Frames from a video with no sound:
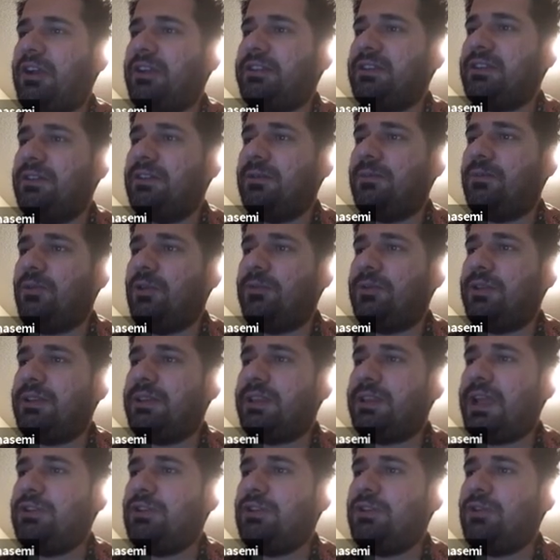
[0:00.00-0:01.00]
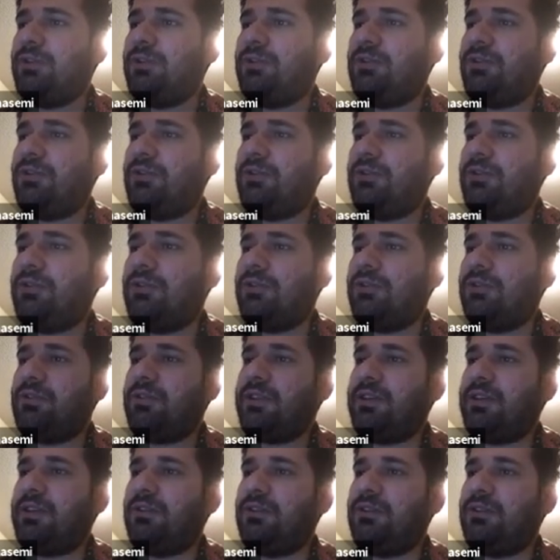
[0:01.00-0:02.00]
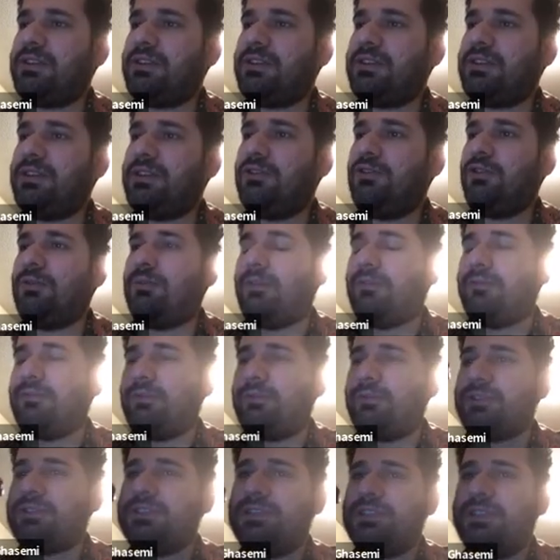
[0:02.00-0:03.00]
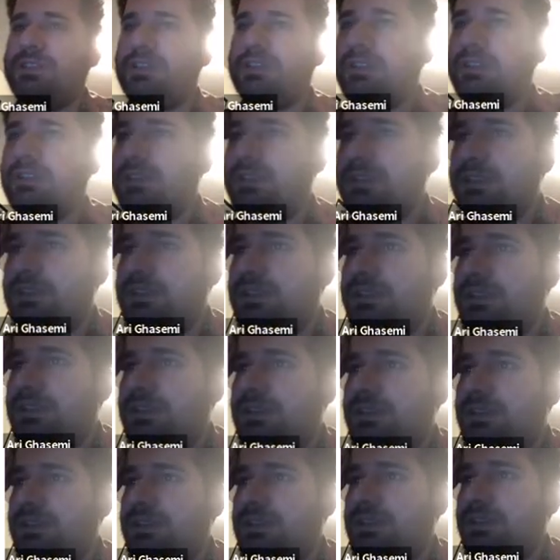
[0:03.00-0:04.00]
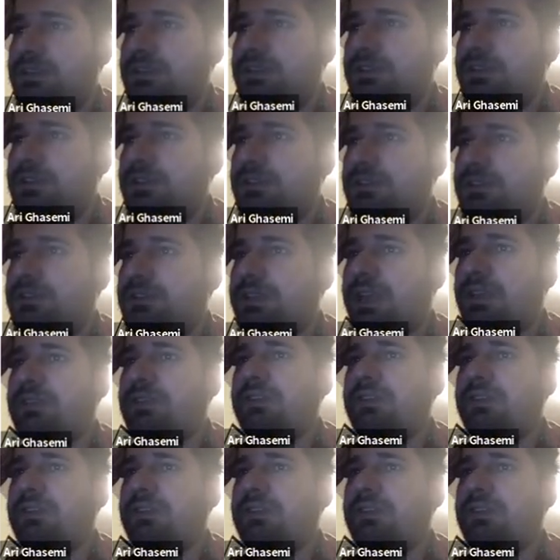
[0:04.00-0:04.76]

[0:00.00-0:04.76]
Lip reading: in the moment and no singularity in the normal force. That's